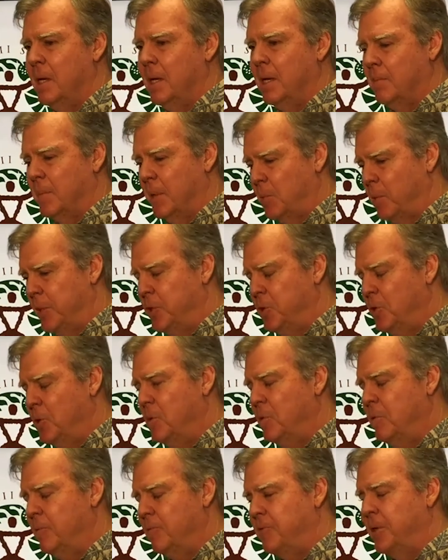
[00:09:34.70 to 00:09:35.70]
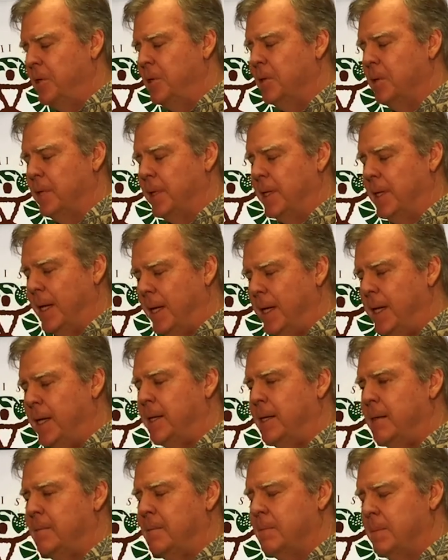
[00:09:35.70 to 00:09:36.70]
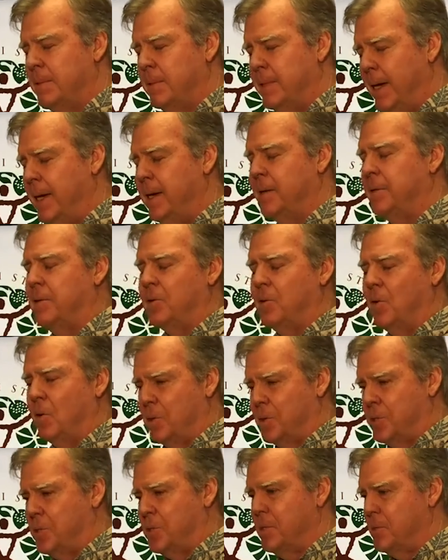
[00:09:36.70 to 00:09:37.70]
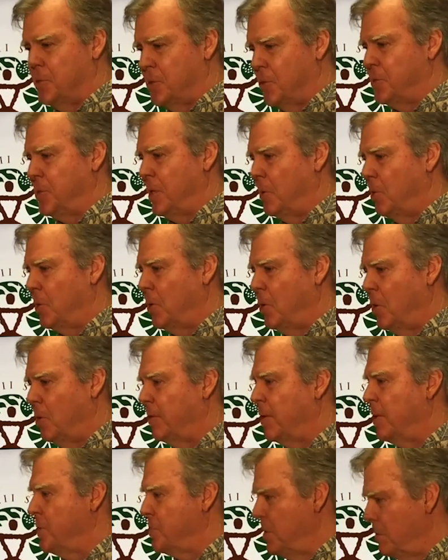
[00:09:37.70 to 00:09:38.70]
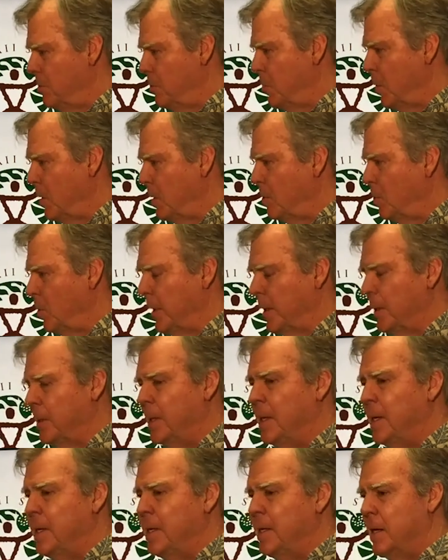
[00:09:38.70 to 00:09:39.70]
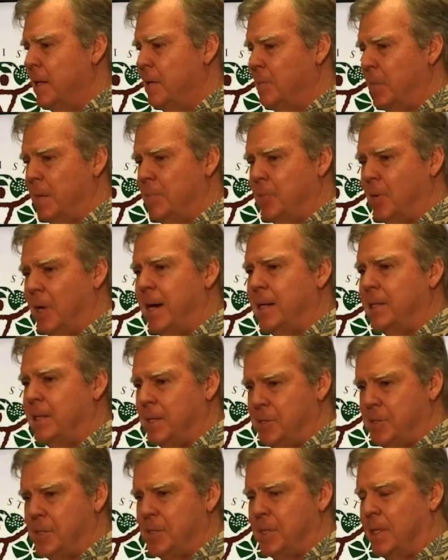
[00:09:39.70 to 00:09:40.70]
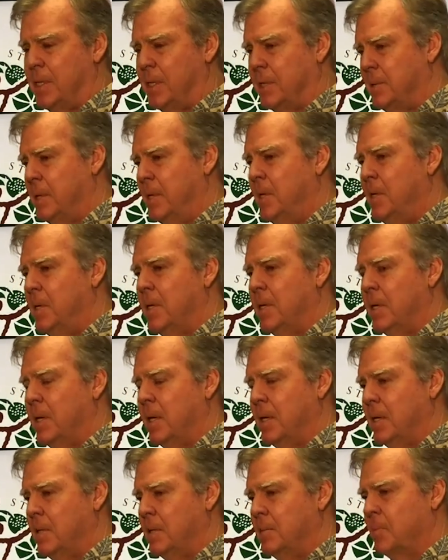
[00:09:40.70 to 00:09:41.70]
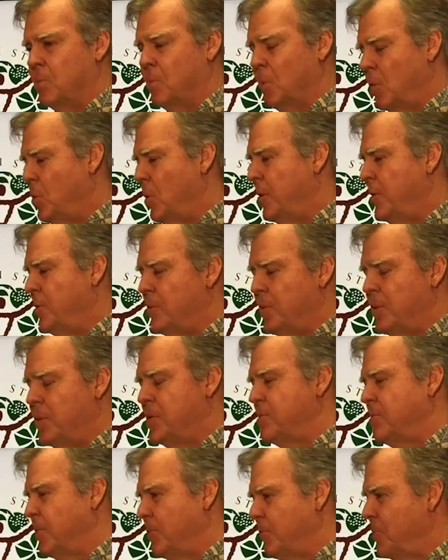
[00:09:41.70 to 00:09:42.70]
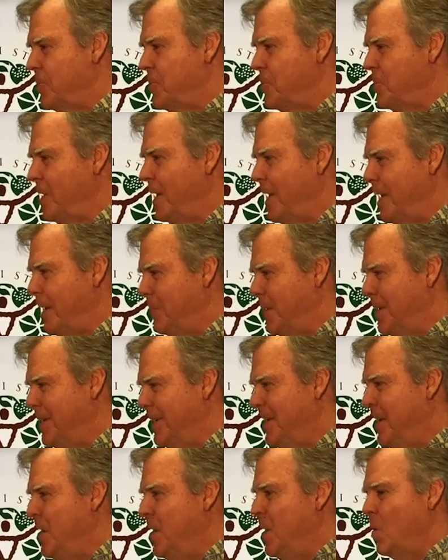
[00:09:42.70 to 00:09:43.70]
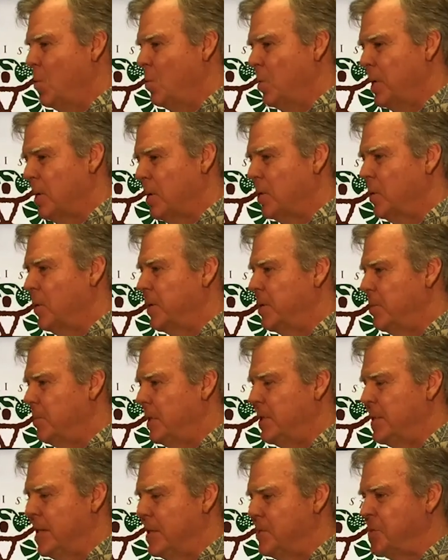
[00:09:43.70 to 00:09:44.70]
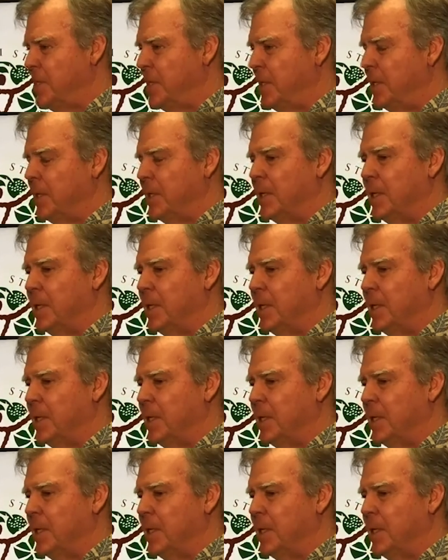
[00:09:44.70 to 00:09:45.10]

But we do feel that any death, of course, associated with COVID is an important one. And by practice, we're going through this for the first time. We are going to be testing